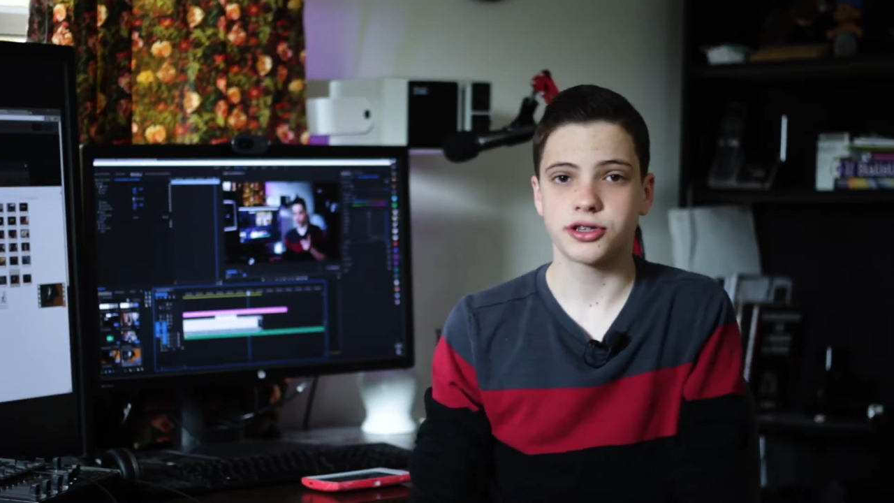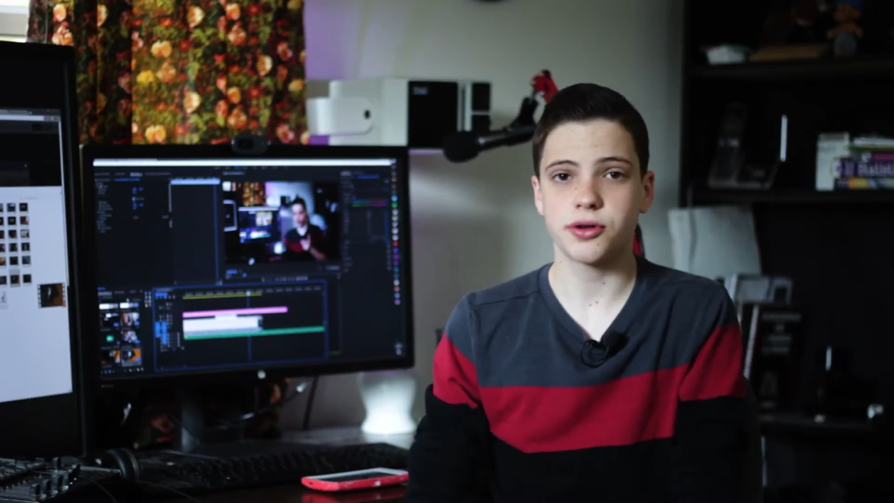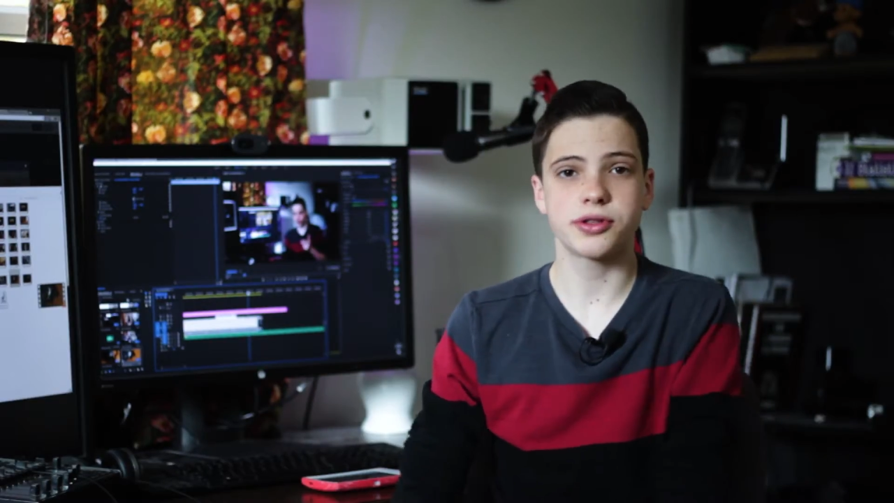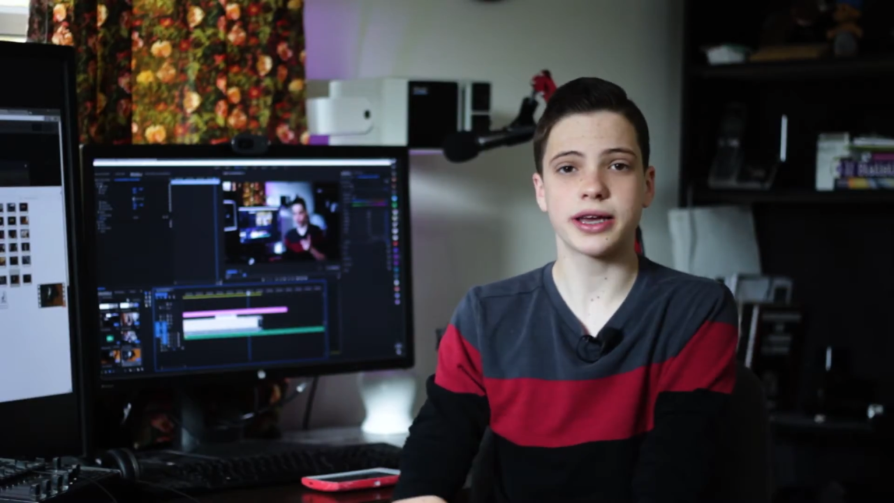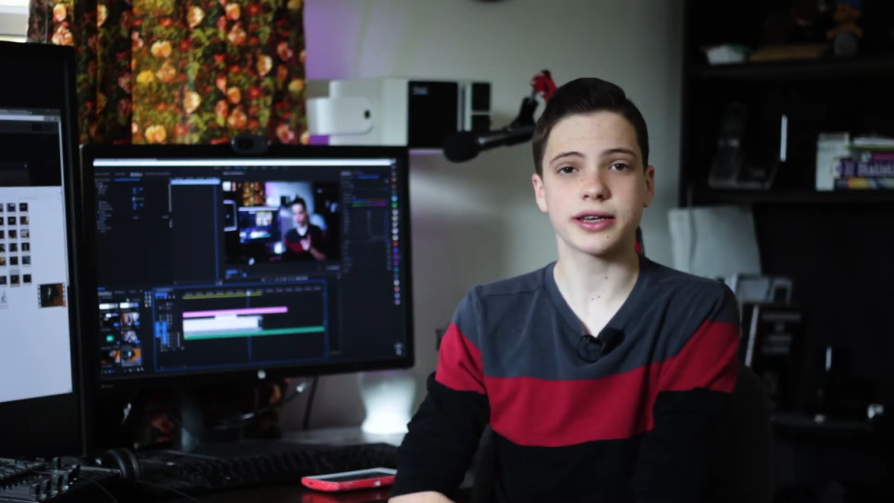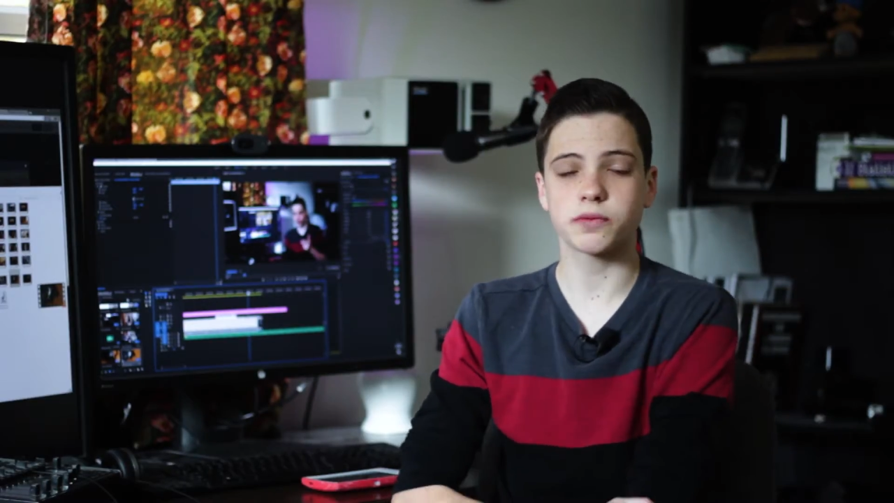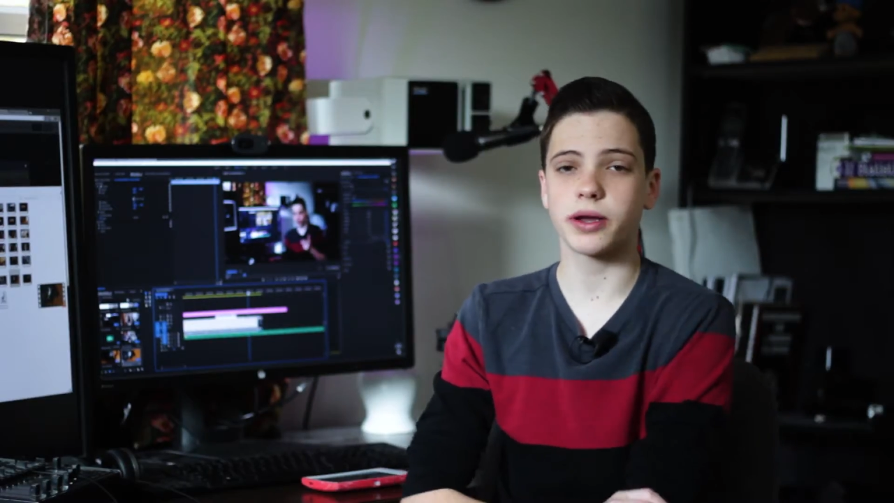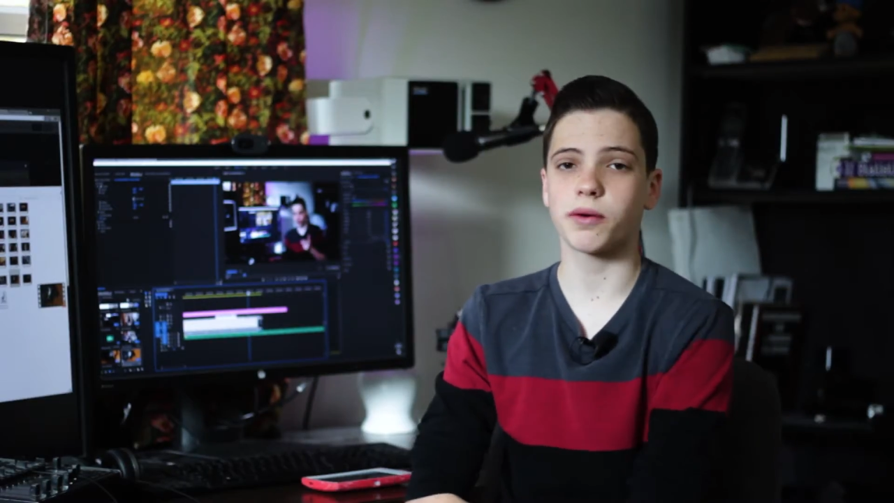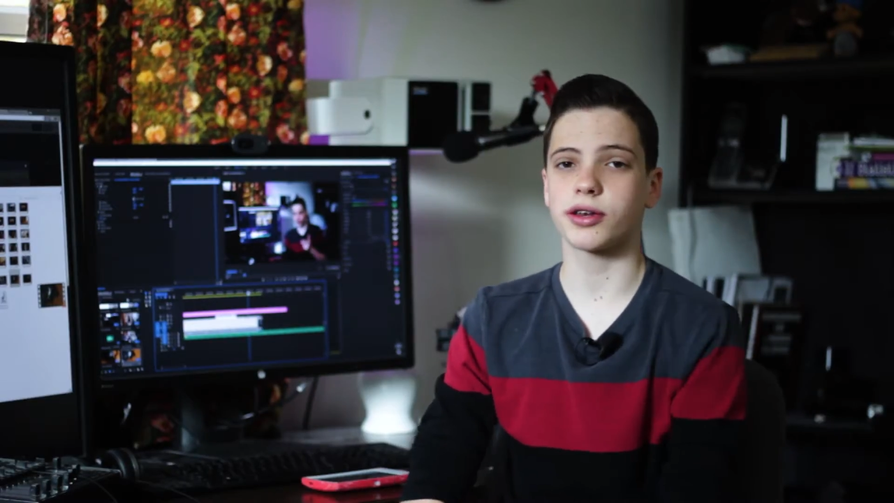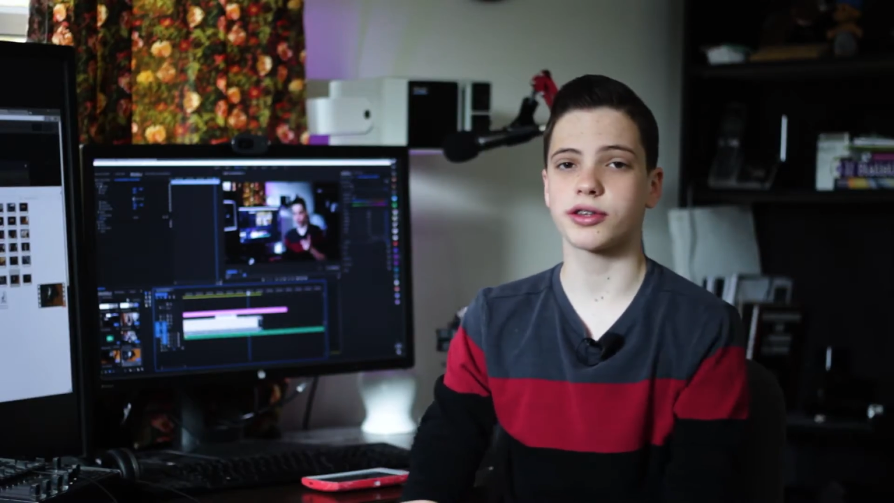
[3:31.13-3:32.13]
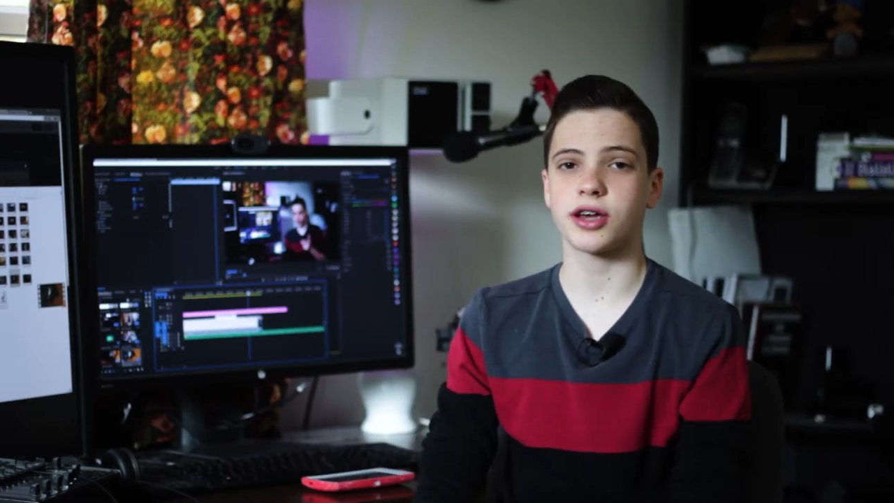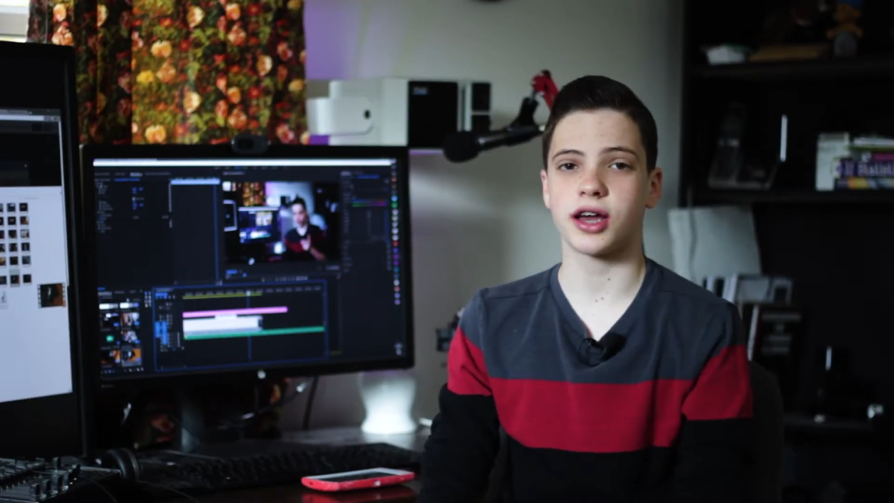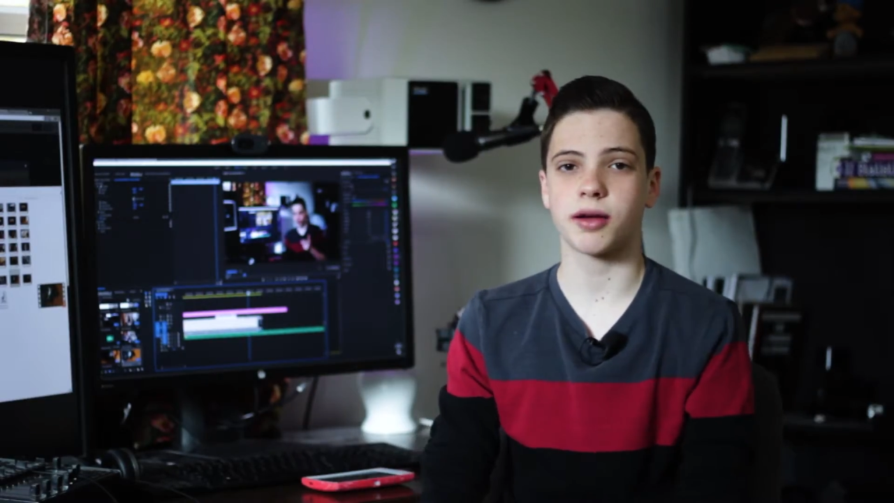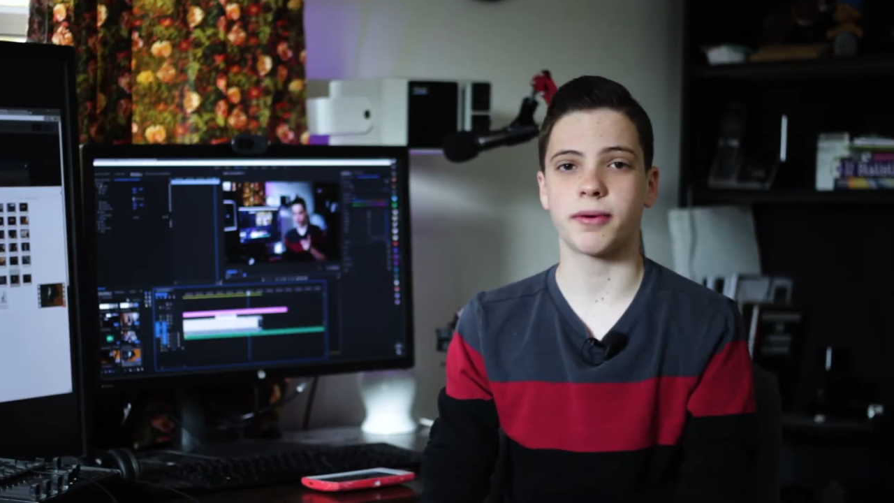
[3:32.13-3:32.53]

So the next one I want to talk